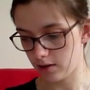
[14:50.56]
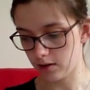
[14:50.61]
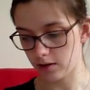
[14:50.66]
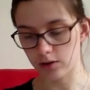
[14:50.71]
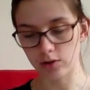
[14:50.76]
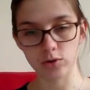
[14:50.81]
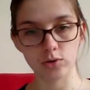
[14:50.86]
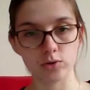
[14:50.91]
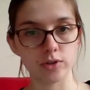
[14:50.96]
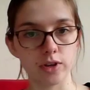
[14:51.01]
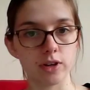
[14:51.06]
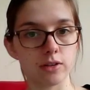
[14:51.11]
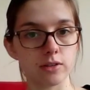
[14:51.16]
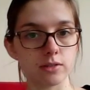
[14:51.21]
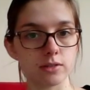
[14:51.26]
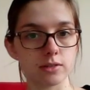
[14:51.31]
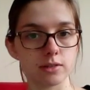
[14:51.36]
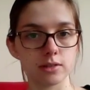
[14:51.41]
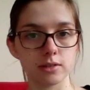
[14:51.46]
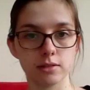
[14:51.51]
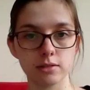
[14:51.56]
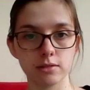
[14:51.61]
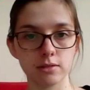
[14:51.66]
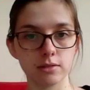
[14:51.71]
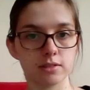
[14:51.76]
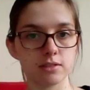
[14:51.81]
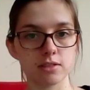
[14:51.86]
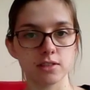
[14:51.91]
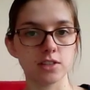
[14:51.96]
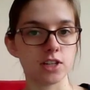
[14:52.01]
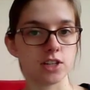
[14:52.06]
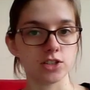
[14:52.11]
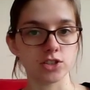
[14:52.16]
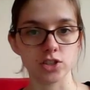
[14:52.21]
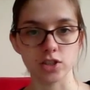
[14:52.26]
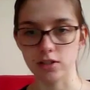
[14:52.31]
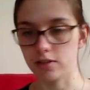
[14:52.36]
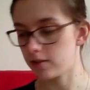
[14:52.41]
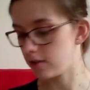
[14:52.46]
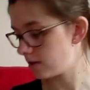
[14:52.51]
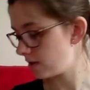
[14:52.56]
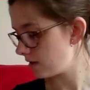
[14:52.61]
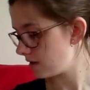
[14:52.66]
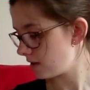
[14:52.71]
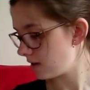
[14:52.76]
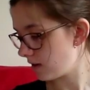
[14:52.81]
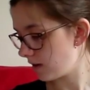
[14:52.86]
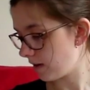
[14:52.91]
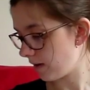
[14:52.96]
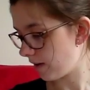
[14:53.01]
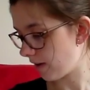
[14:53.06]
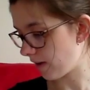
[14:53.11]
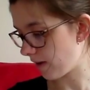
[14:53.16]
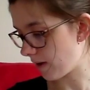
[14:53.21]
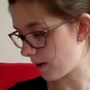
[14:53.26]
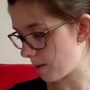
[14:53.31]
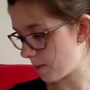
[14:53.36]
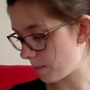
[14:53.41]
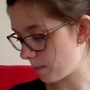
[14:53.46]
and all those stitches. As